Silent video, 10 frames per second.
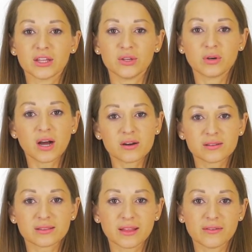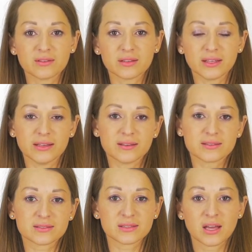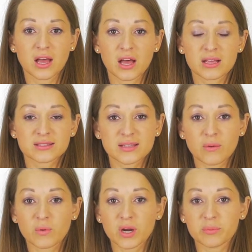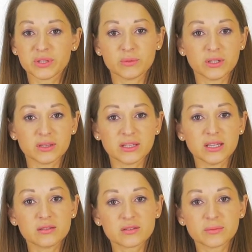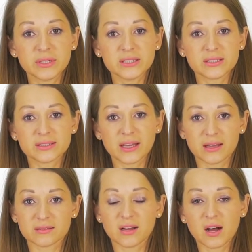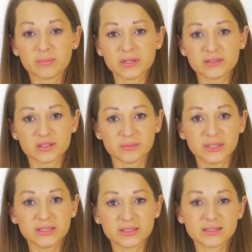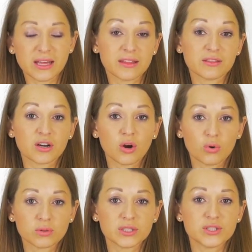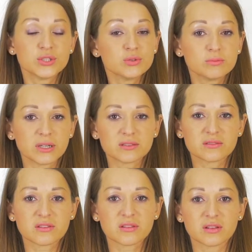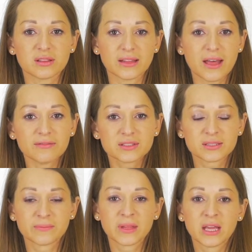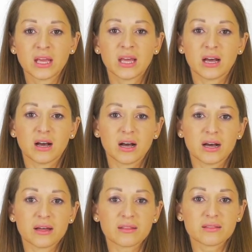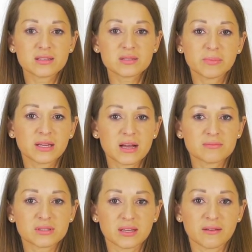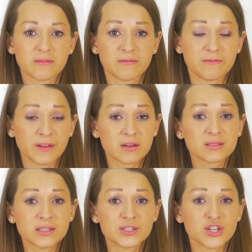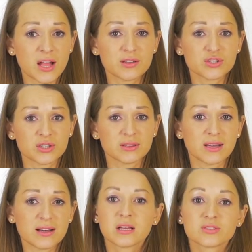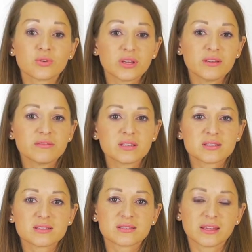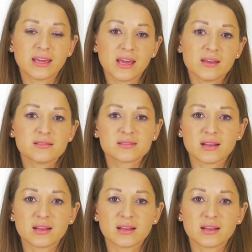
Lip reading: your current level is somewhere between intermediate and upper intermediate, and there are only 2 months left, this becomes a fairly challenging task. So if this is the case,